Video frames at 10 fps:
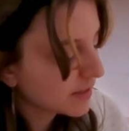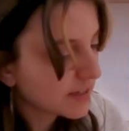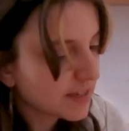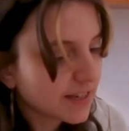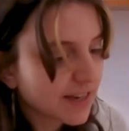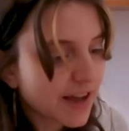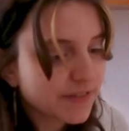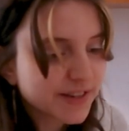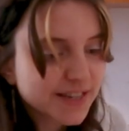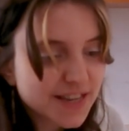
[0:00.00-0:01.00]
die
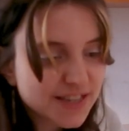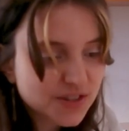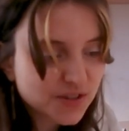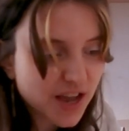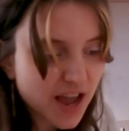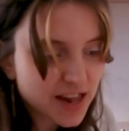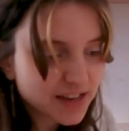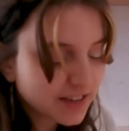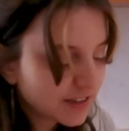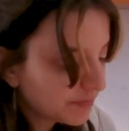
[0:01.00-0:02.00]
Liveliness zu
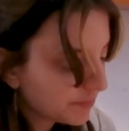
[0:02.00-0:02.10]
erhalten.